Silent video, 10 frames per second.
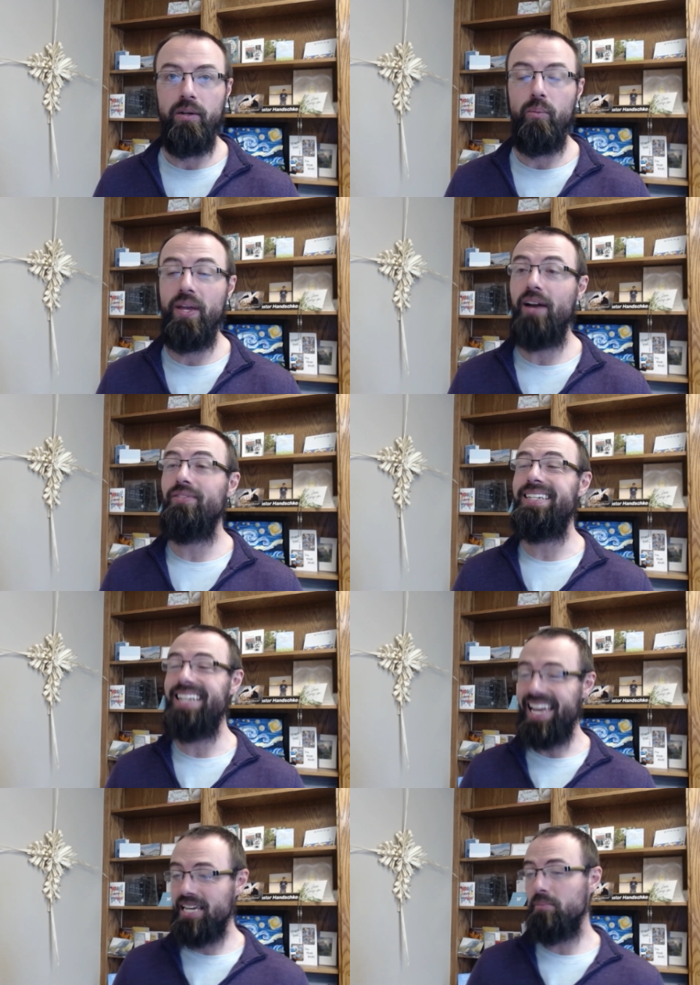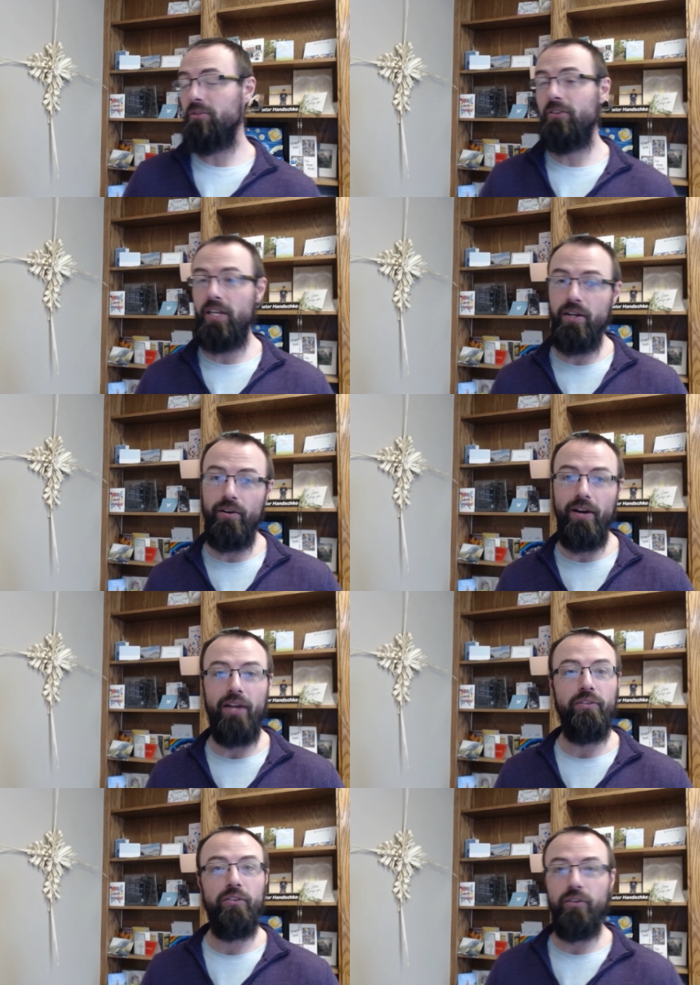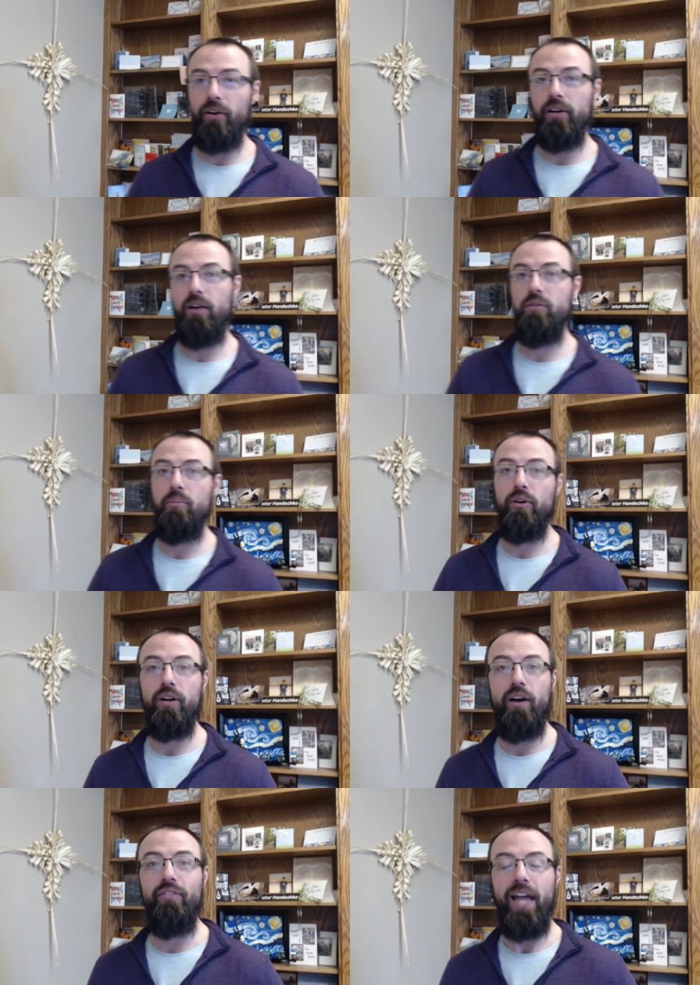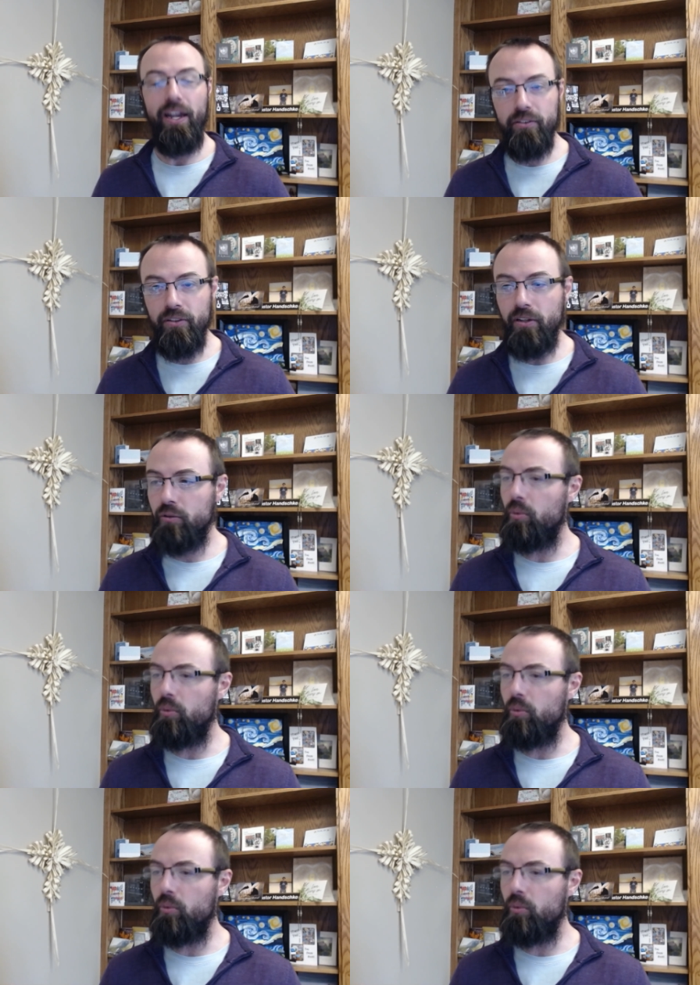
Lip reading: We have names here at the start of the book of Exodus.